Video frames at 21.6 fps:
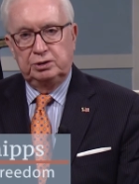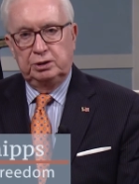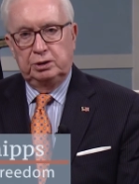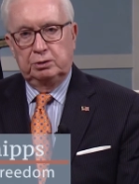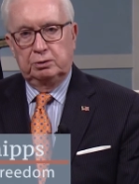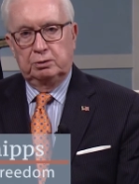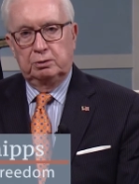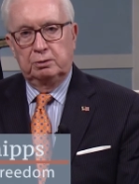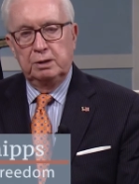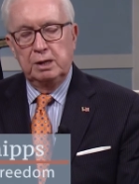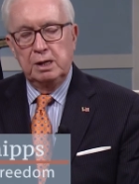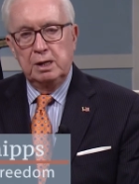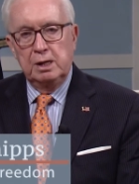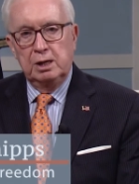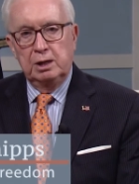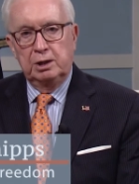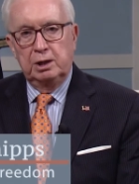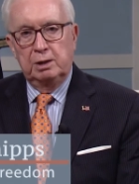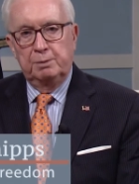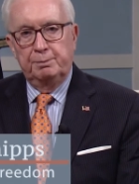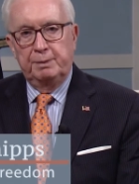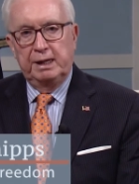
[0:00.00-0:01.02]
year
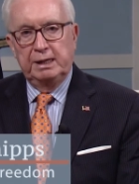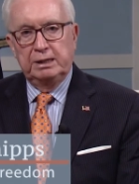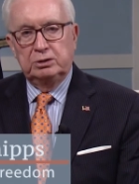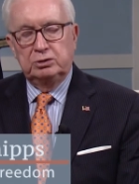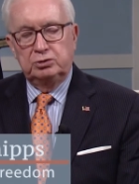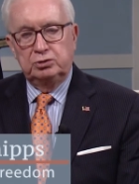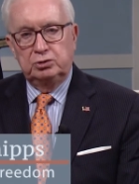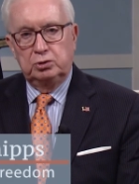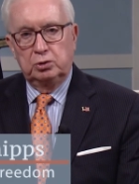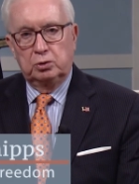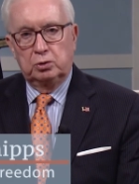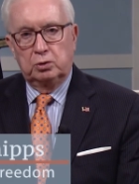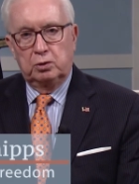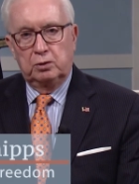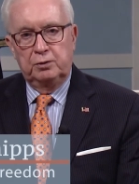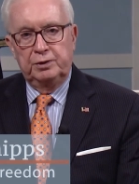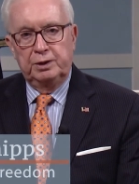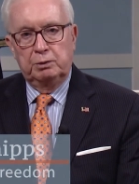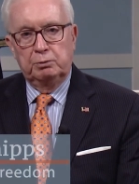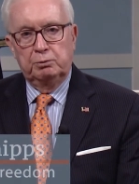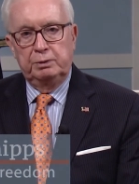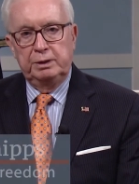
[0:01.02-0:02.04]
to make sure
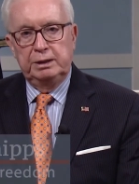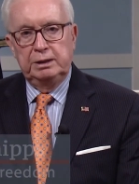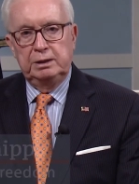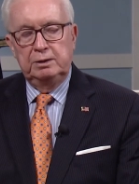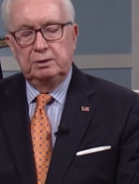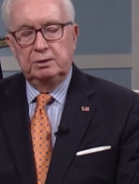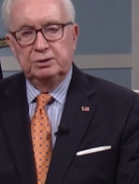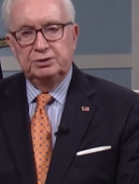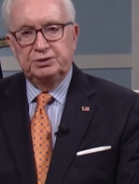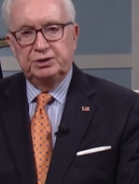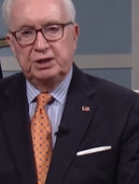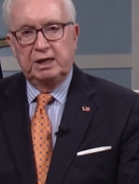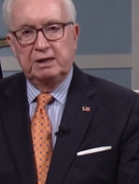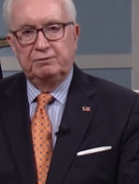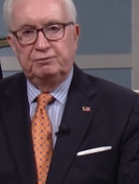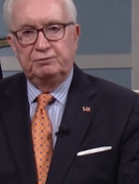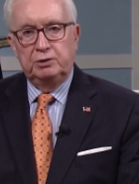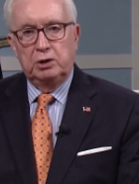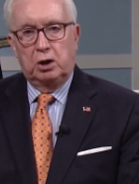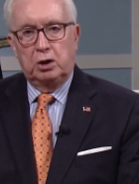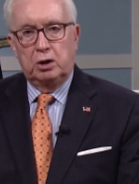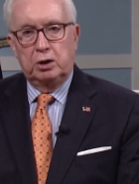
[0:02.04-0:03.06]
that we
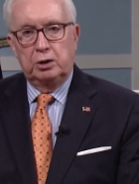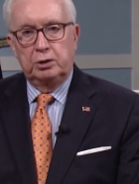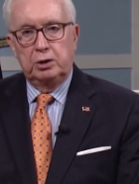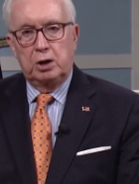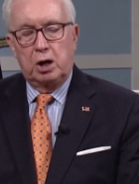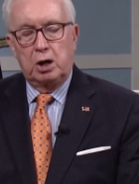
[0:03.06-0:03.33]
safeguard